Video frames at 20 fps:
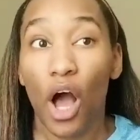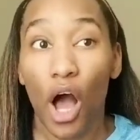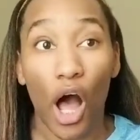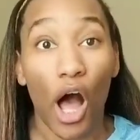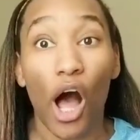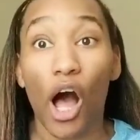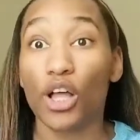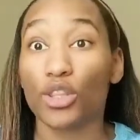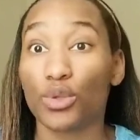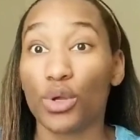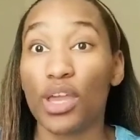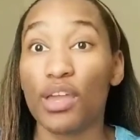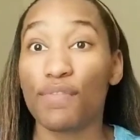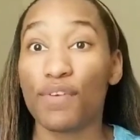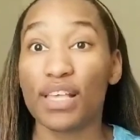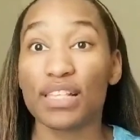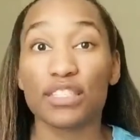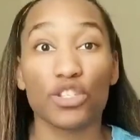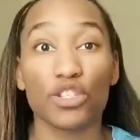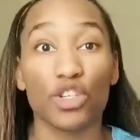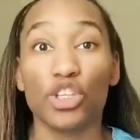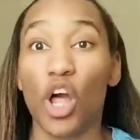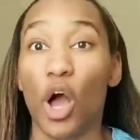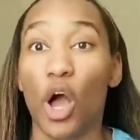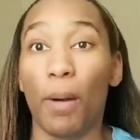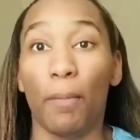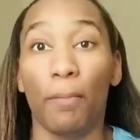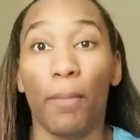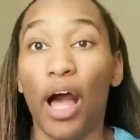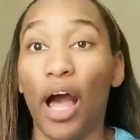all three of us you know
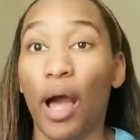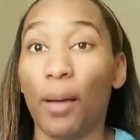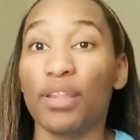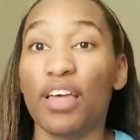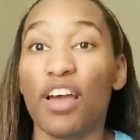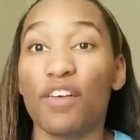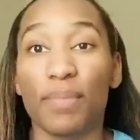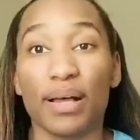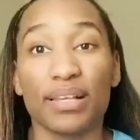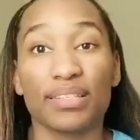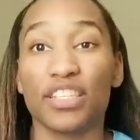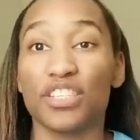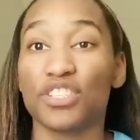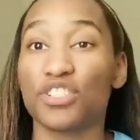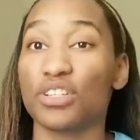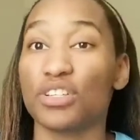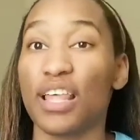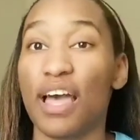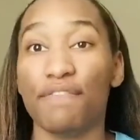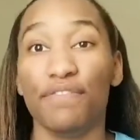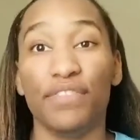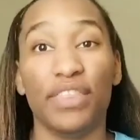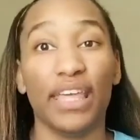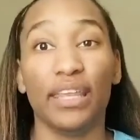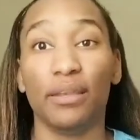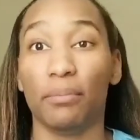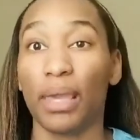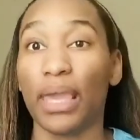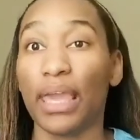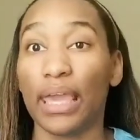my mom left my sister left
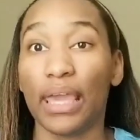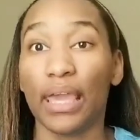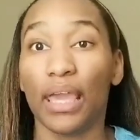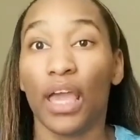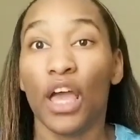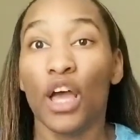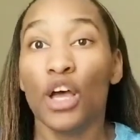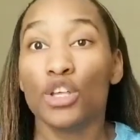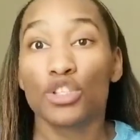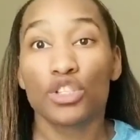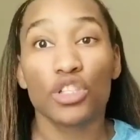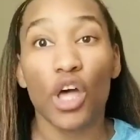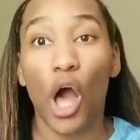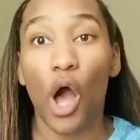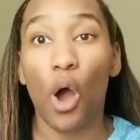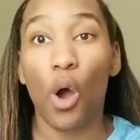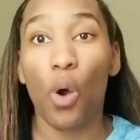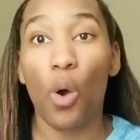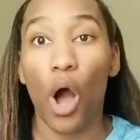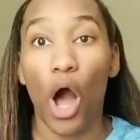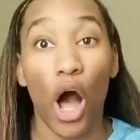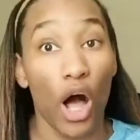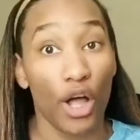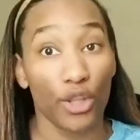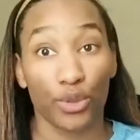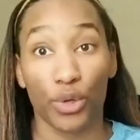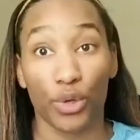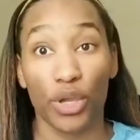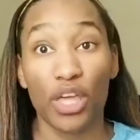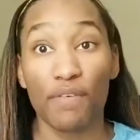then me so all
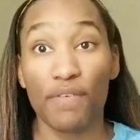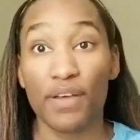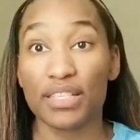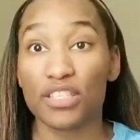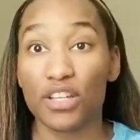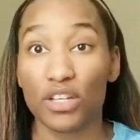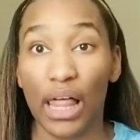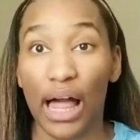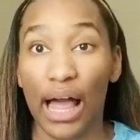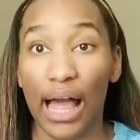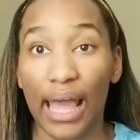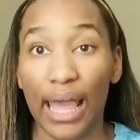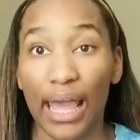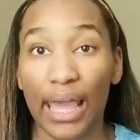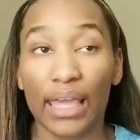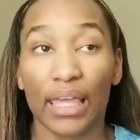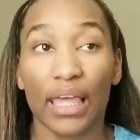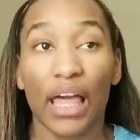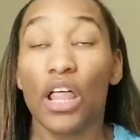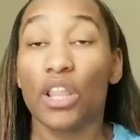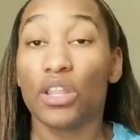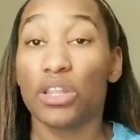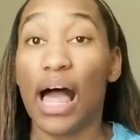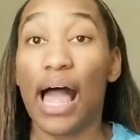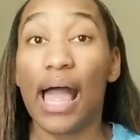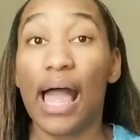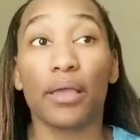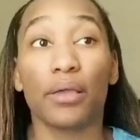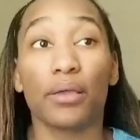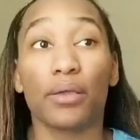three of us are lying
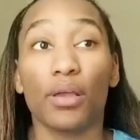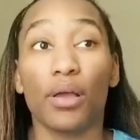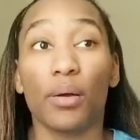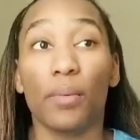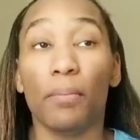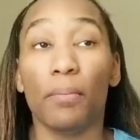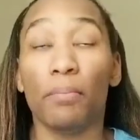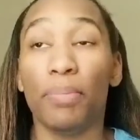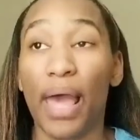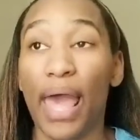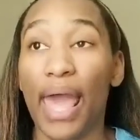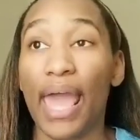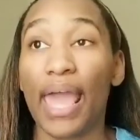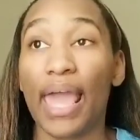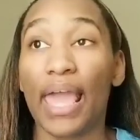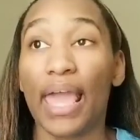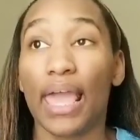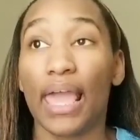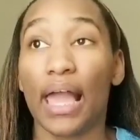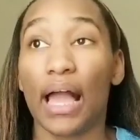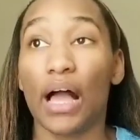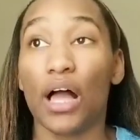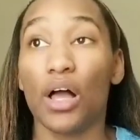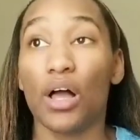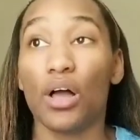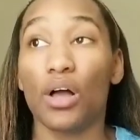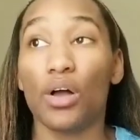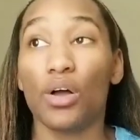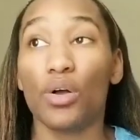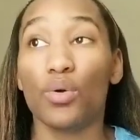like bae
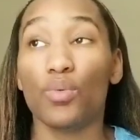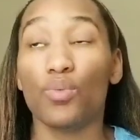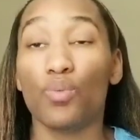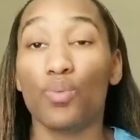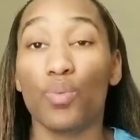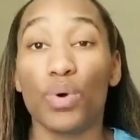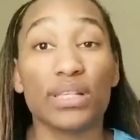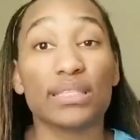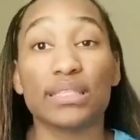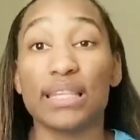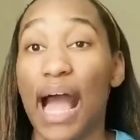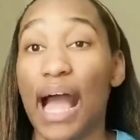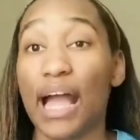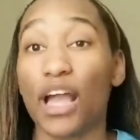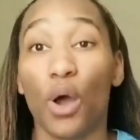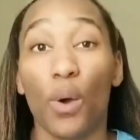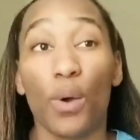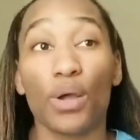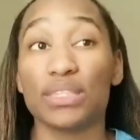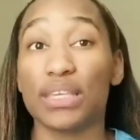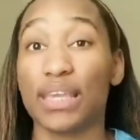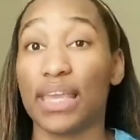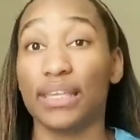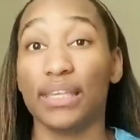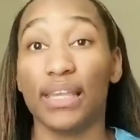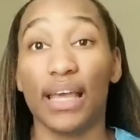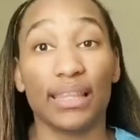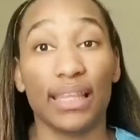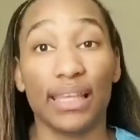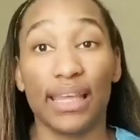was not going to get
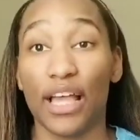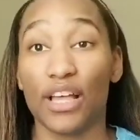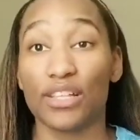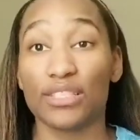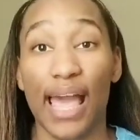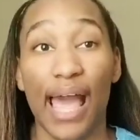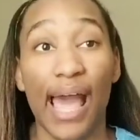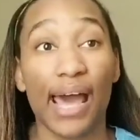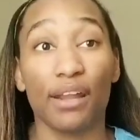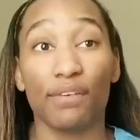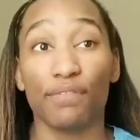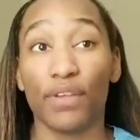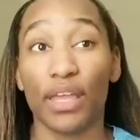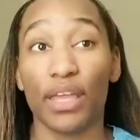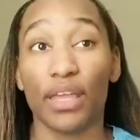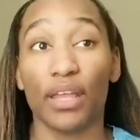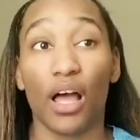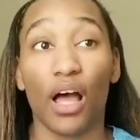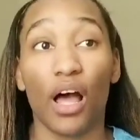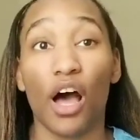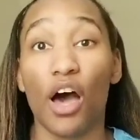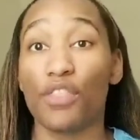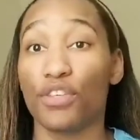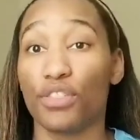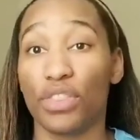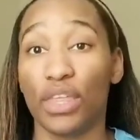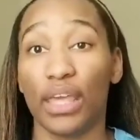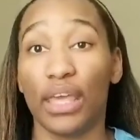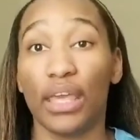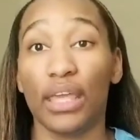nothing else out of it other
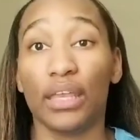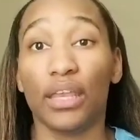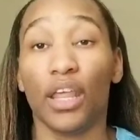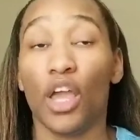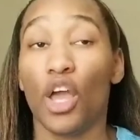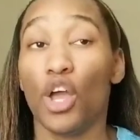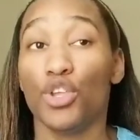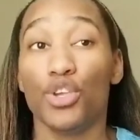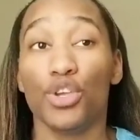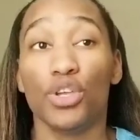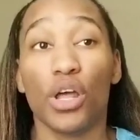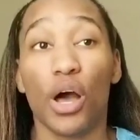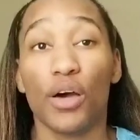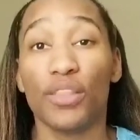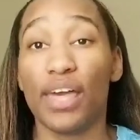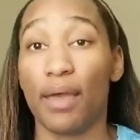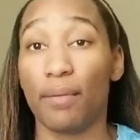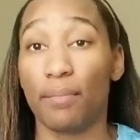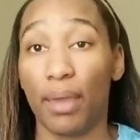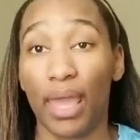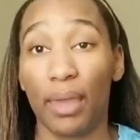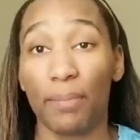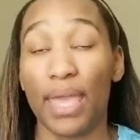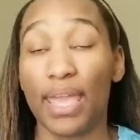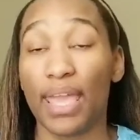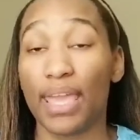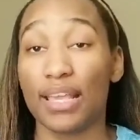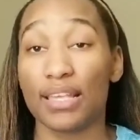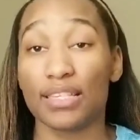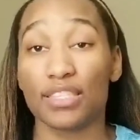than you know that man
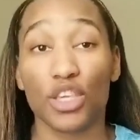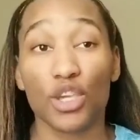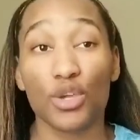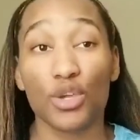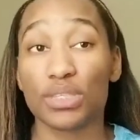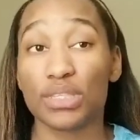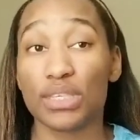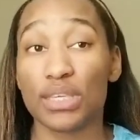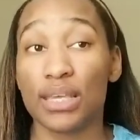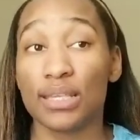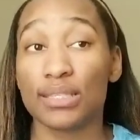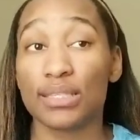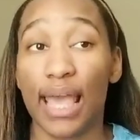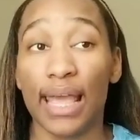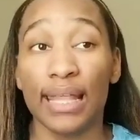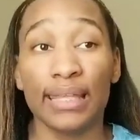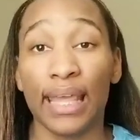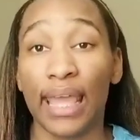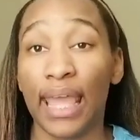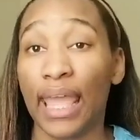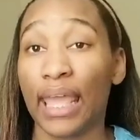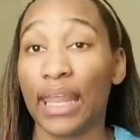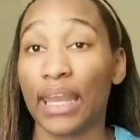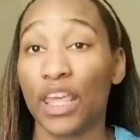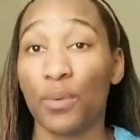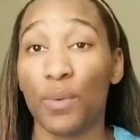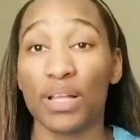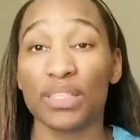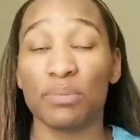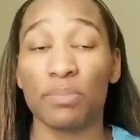making excuses and then he
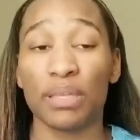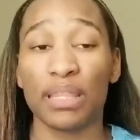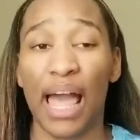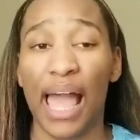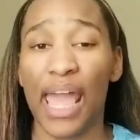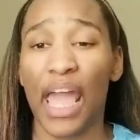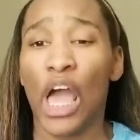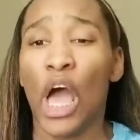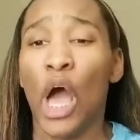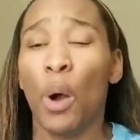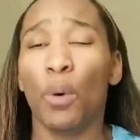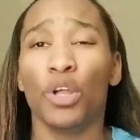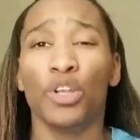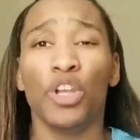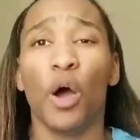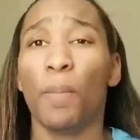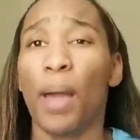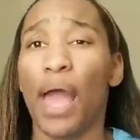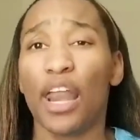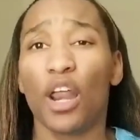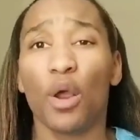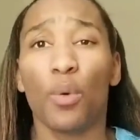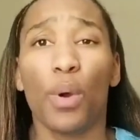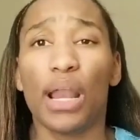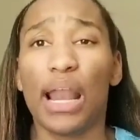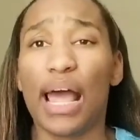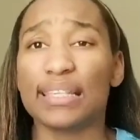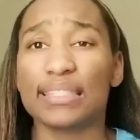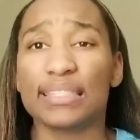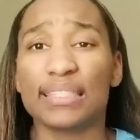wants to be like well no matter what
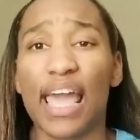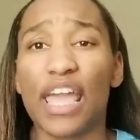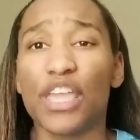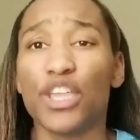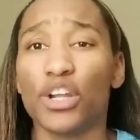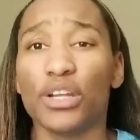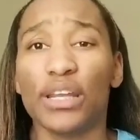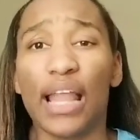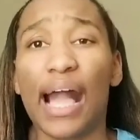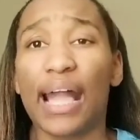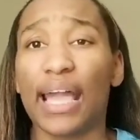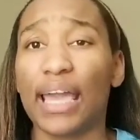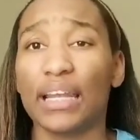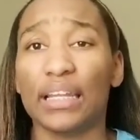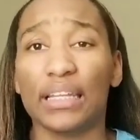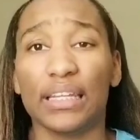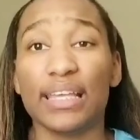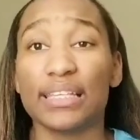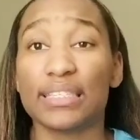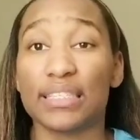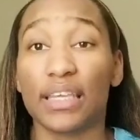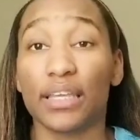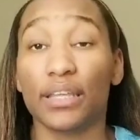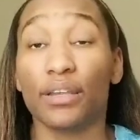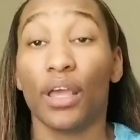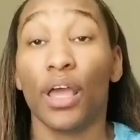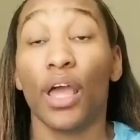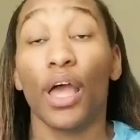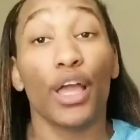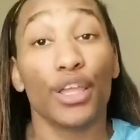i say you're not gonna listen
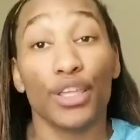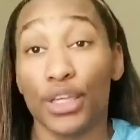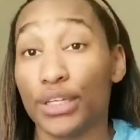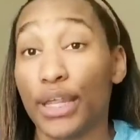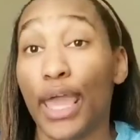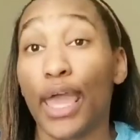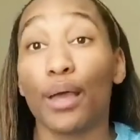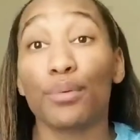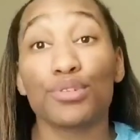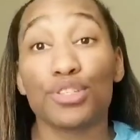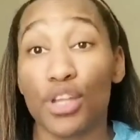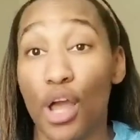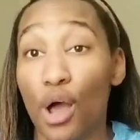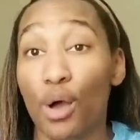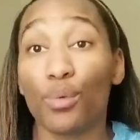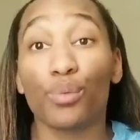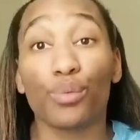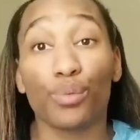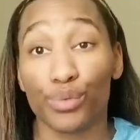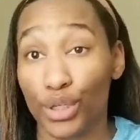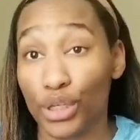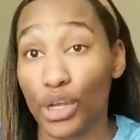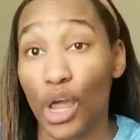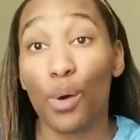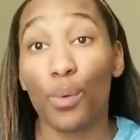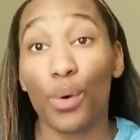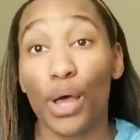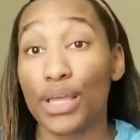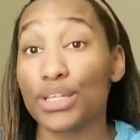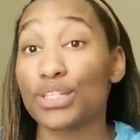you damn show you know
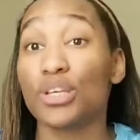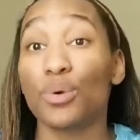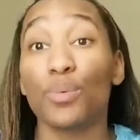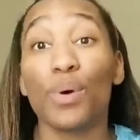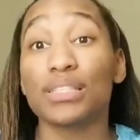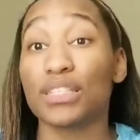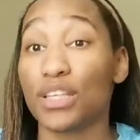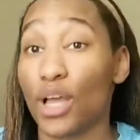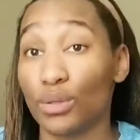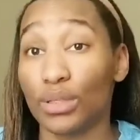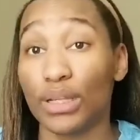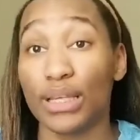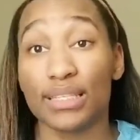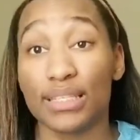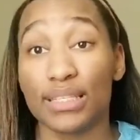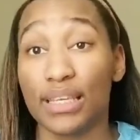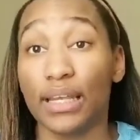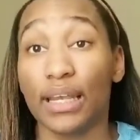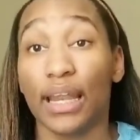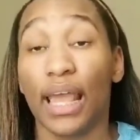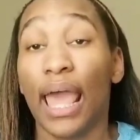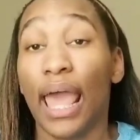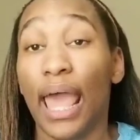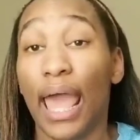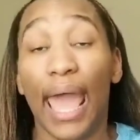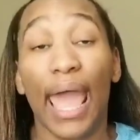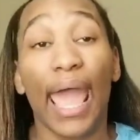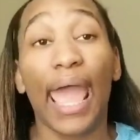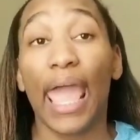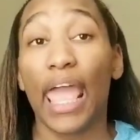what she wasn't gonna listen
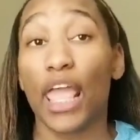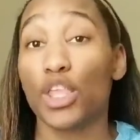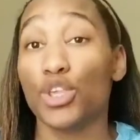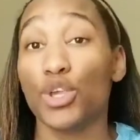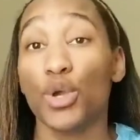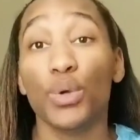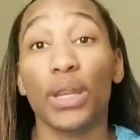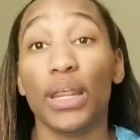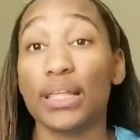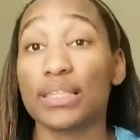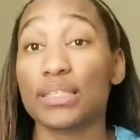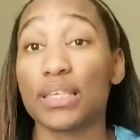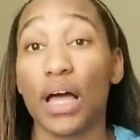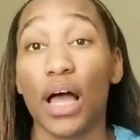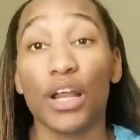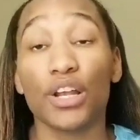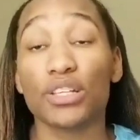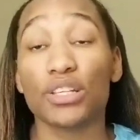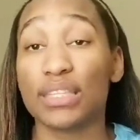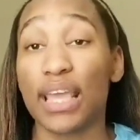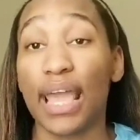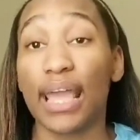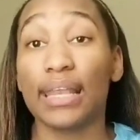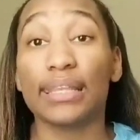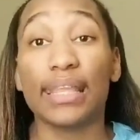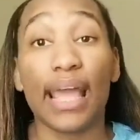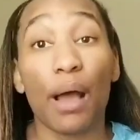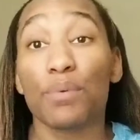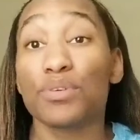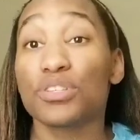and you need to understand
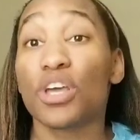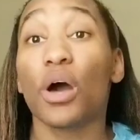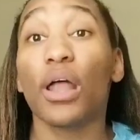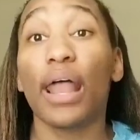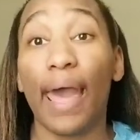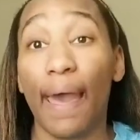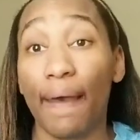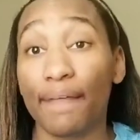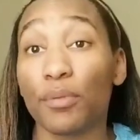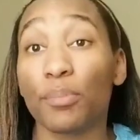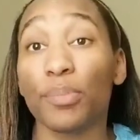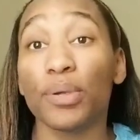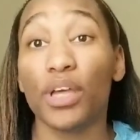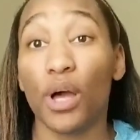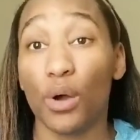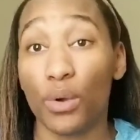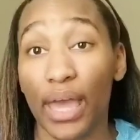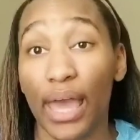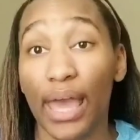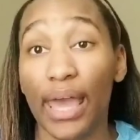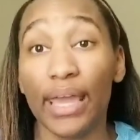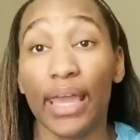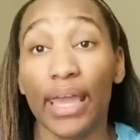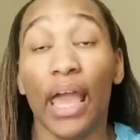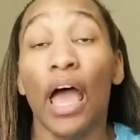that was gonna have to be okay